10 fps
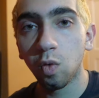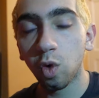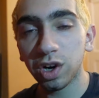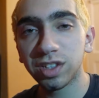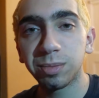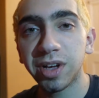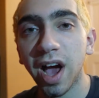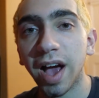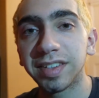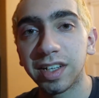What is up,
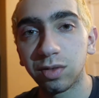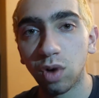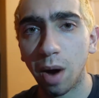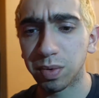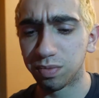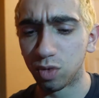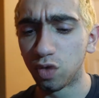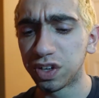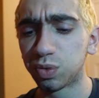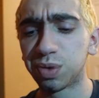guys? It is Robert of
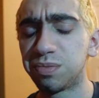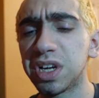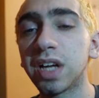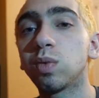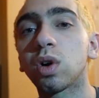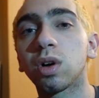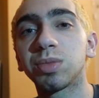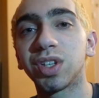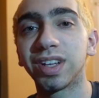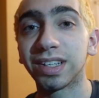Movies With Me, and
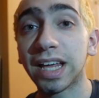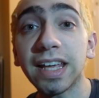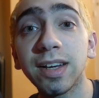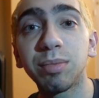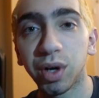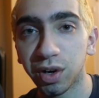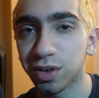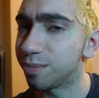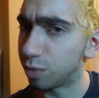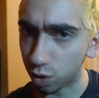welcome to the Lady
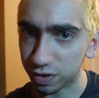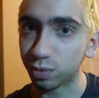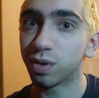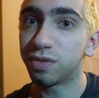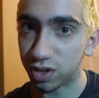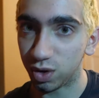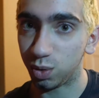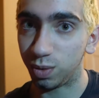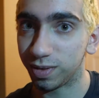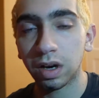Bird movie
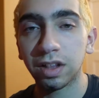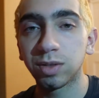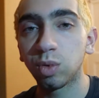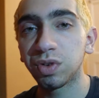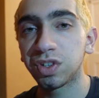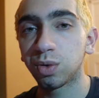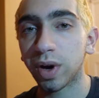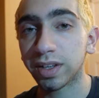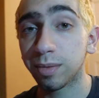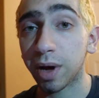review. Now, this movie is
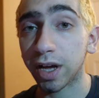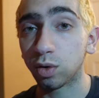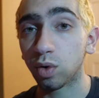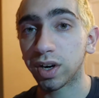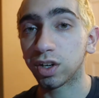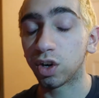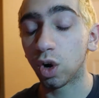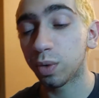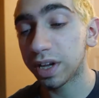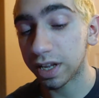directed by Greta
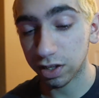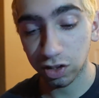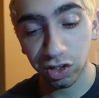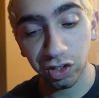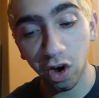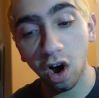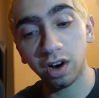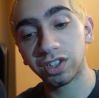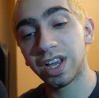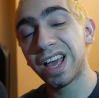Gerwig, and it
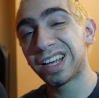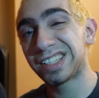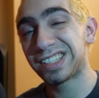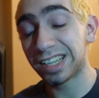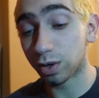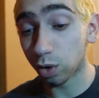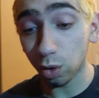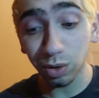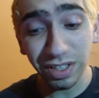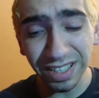stars
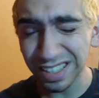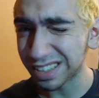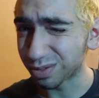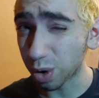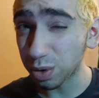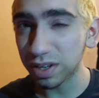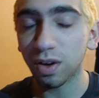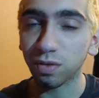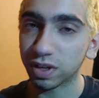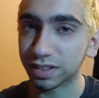Saoirse Ronan,
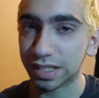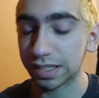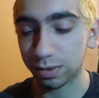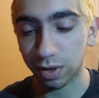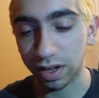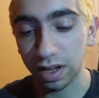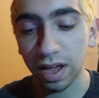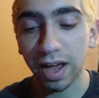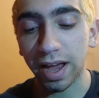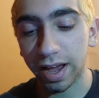hopefully I said that right,
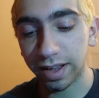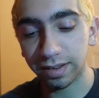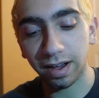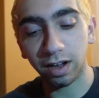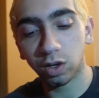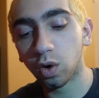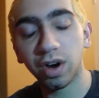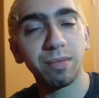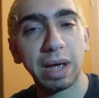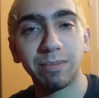and
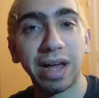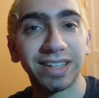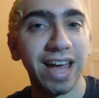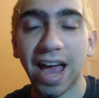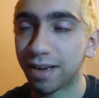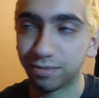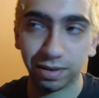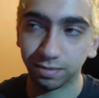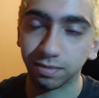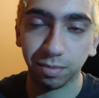Laurie Metcalf,
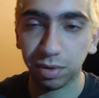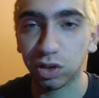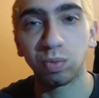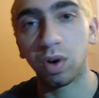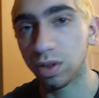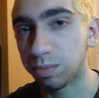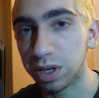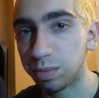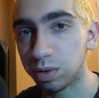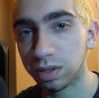and a bunch more other
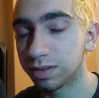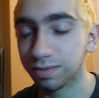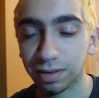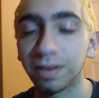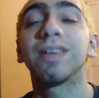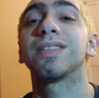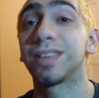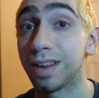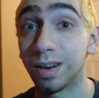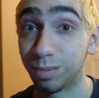people. Oh, it's a
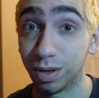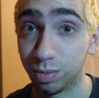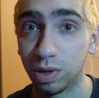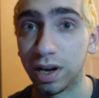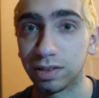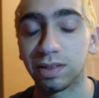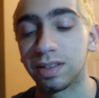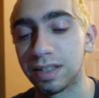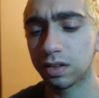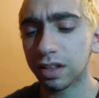lot of people, actually.
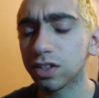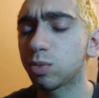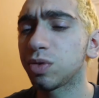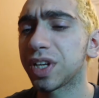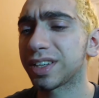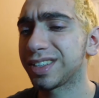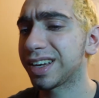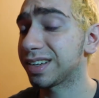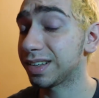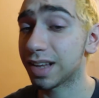Now, this movie's actually
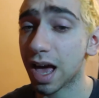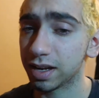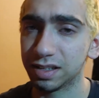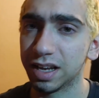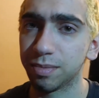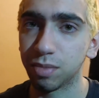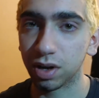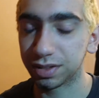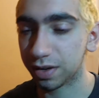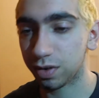getting a lot of damn
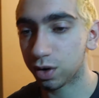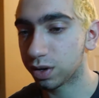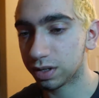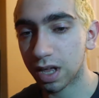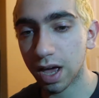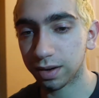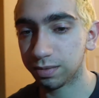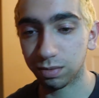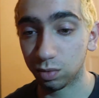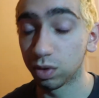buzz. I've heard a lot
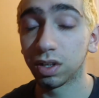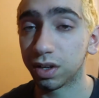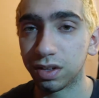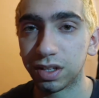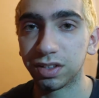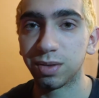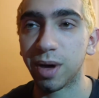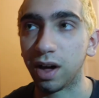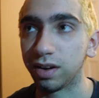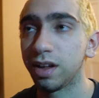of really good things
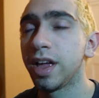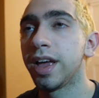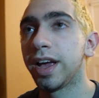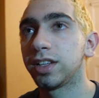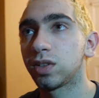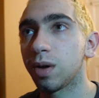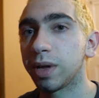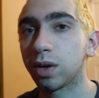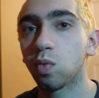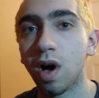about it, and so I'm
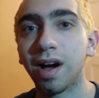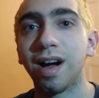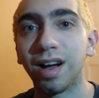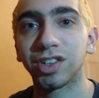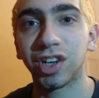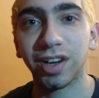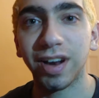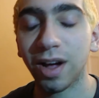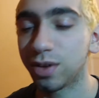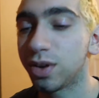like, well, I'll check it
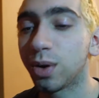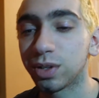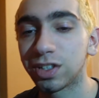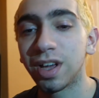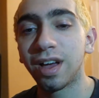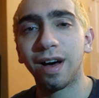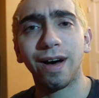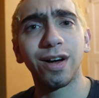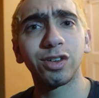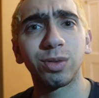out. You know, it's
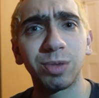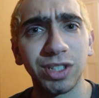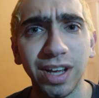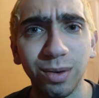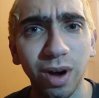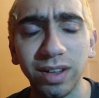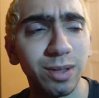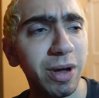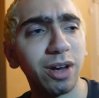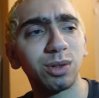100% Rotten
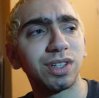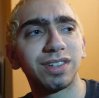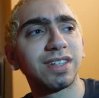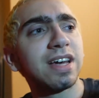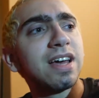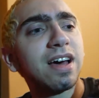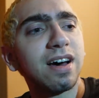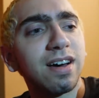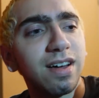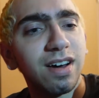Tomatoes. It's
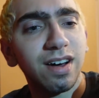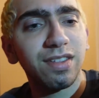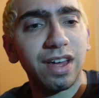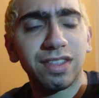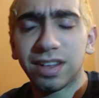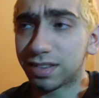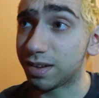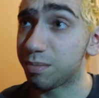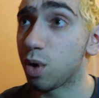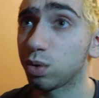I think
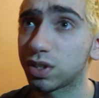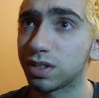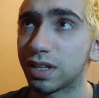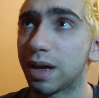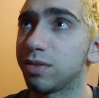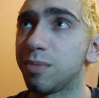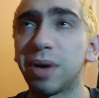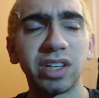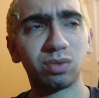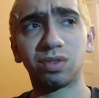the
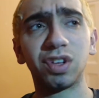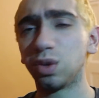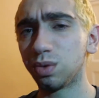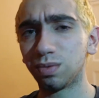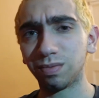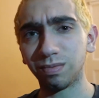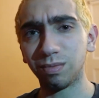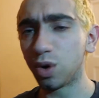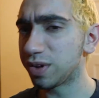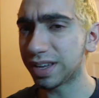best reviewed
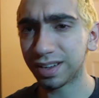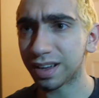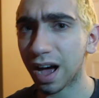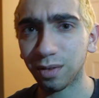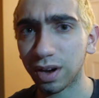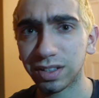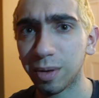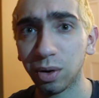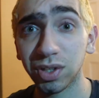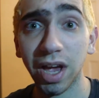movie on Rotten
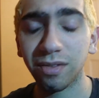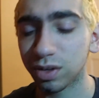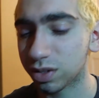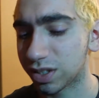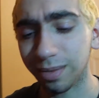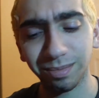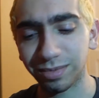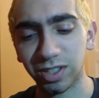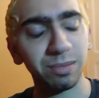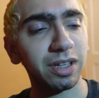Tomatoes ever,
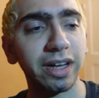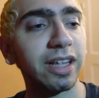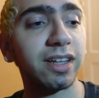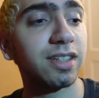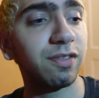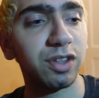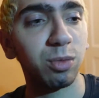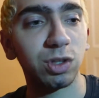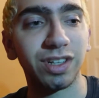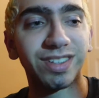something like that. It's definitely the
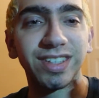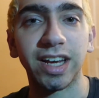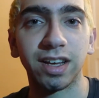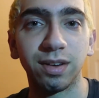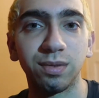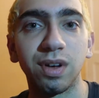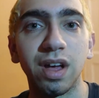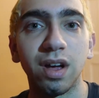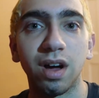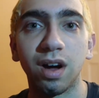most consecutive
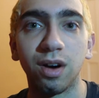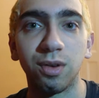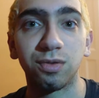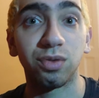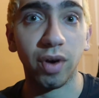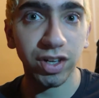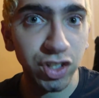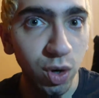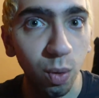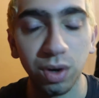fresh
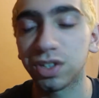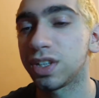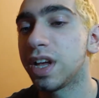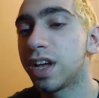scores.